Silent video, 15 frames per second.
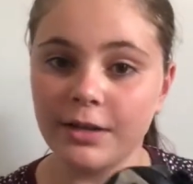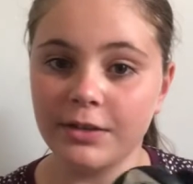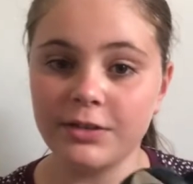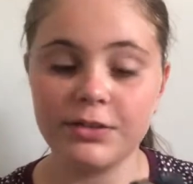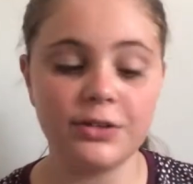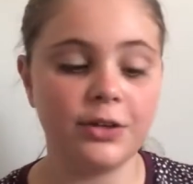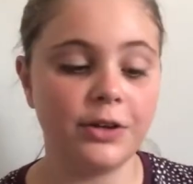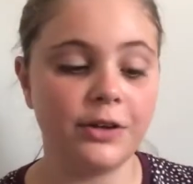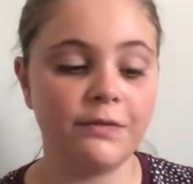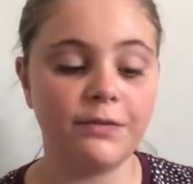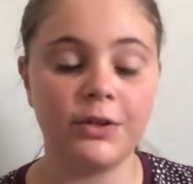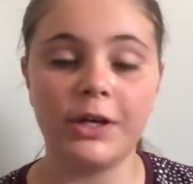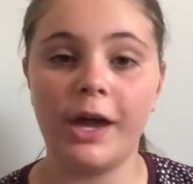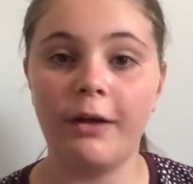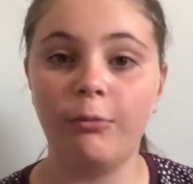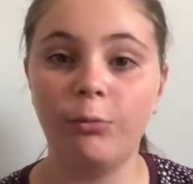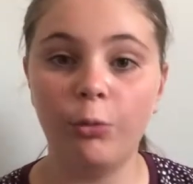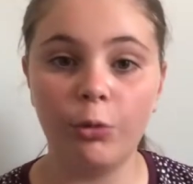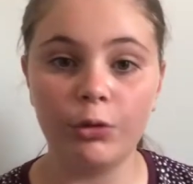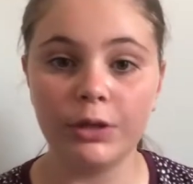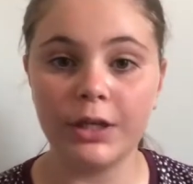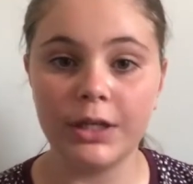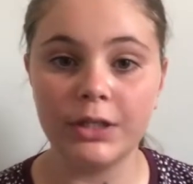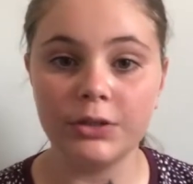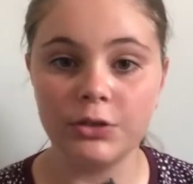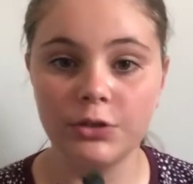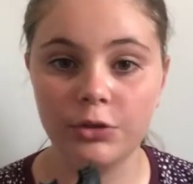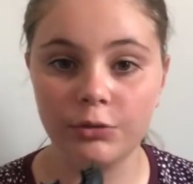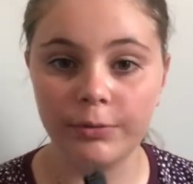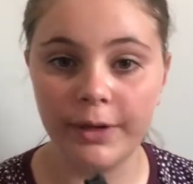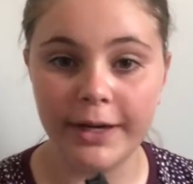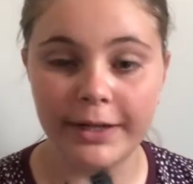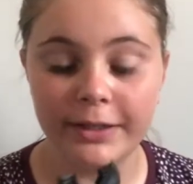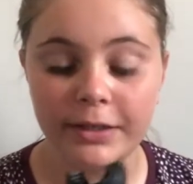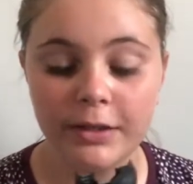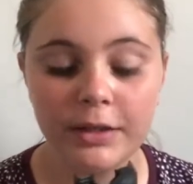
so if you get water into your reg